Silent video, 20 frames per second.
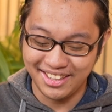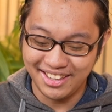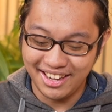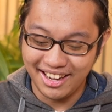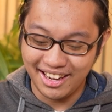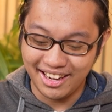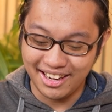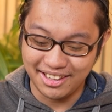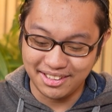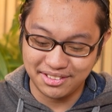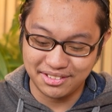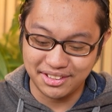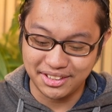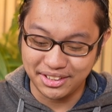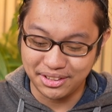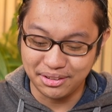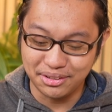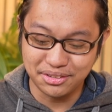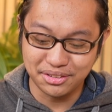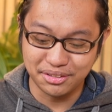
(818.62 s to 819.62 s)
Has the
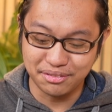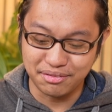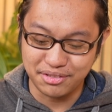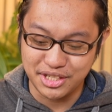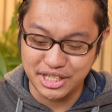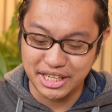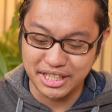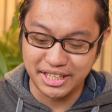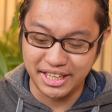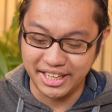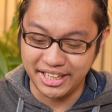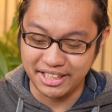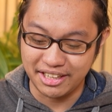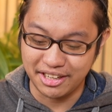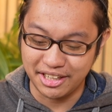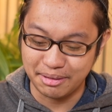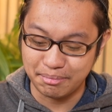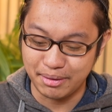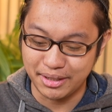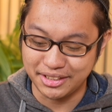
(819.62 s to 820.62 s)
use of Gen
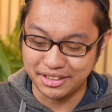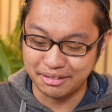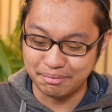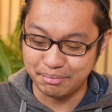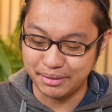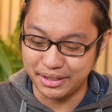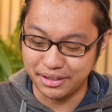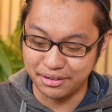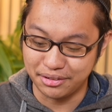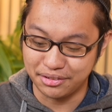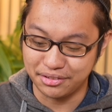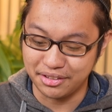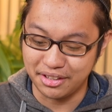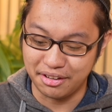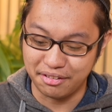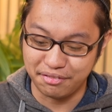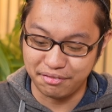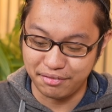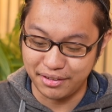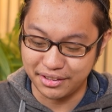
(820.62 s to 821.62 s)
AI by your peers
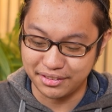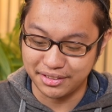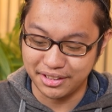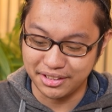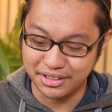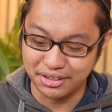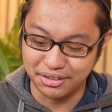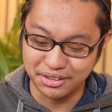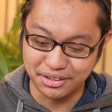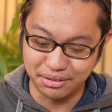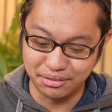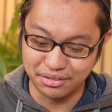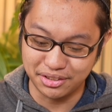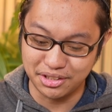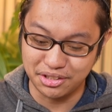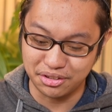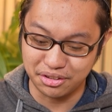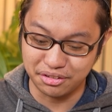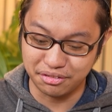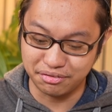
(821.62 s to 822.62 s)
affected your
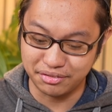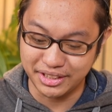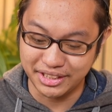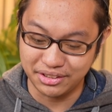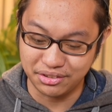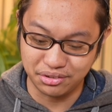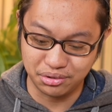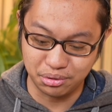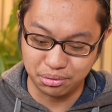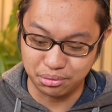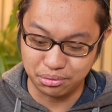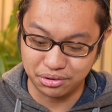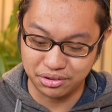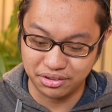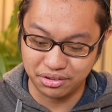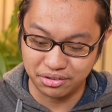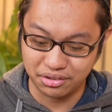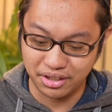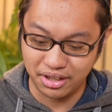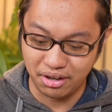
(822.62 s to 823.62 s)
usage of these tools
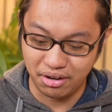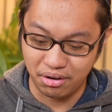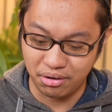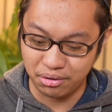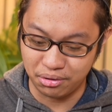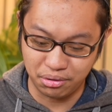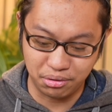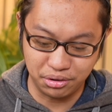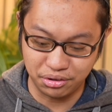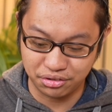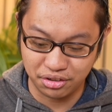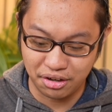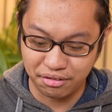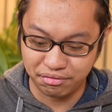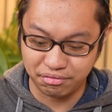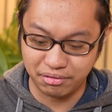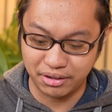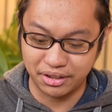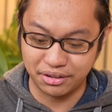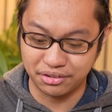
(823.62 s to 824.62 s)
or
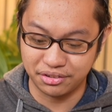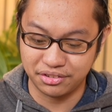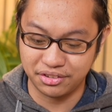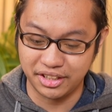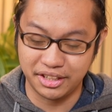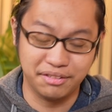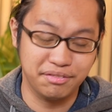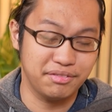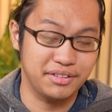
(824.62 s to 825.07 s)
softwares? If